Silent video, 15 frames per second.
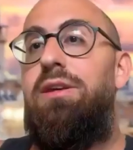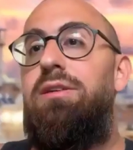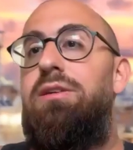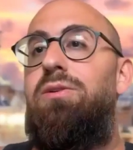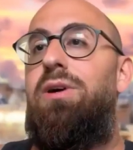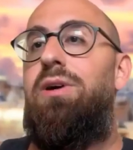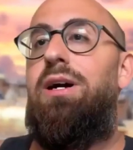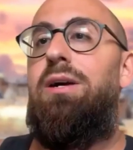
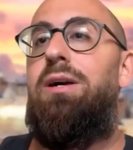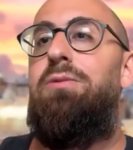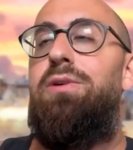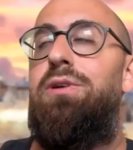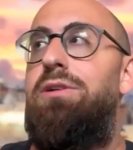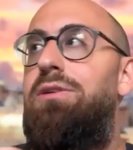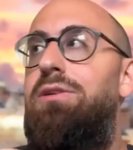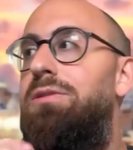thank you. I
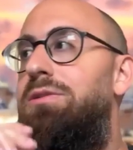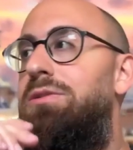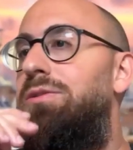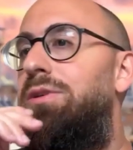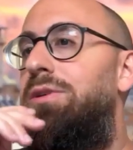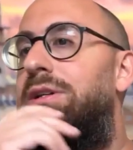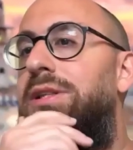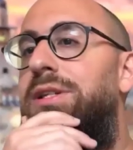want to go
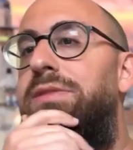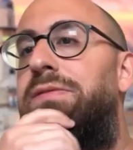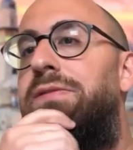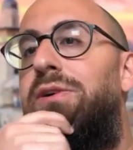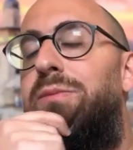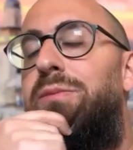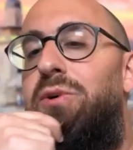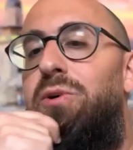to Ali
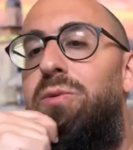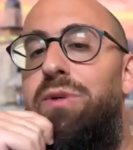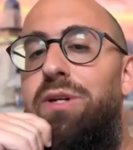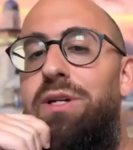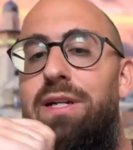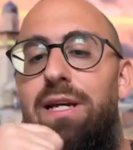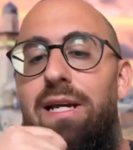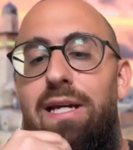for a
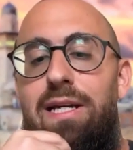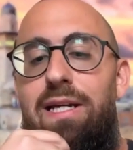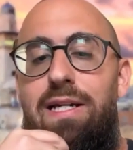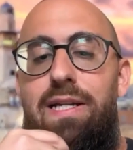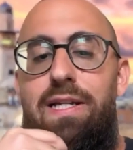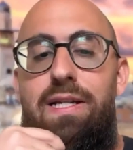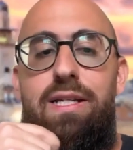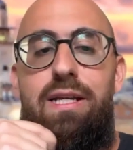moment
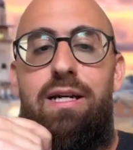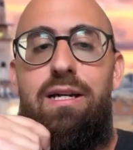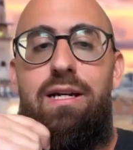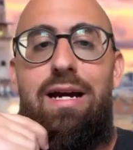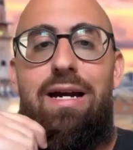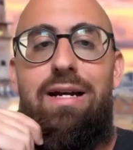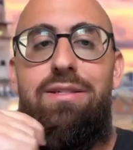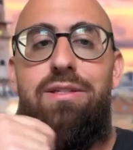and
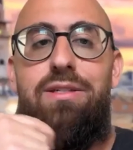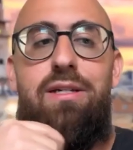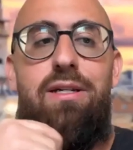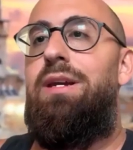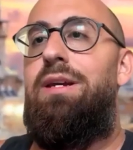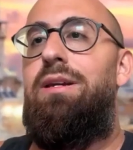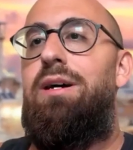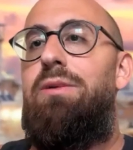ask,
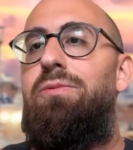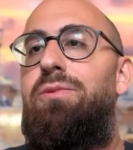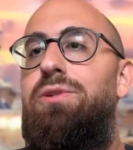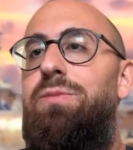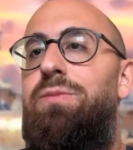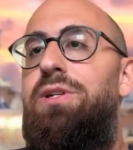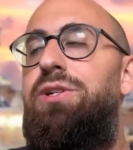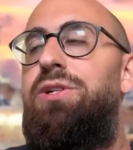Einat was
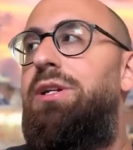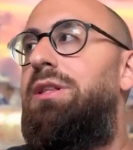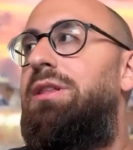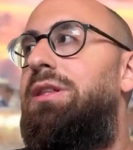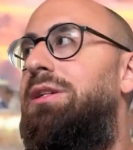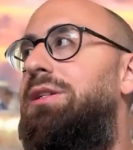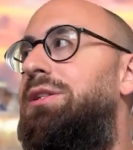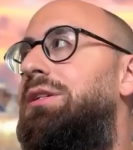mentioning
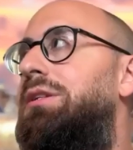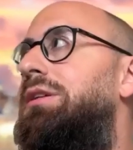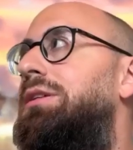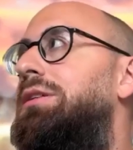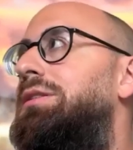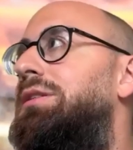that she thinks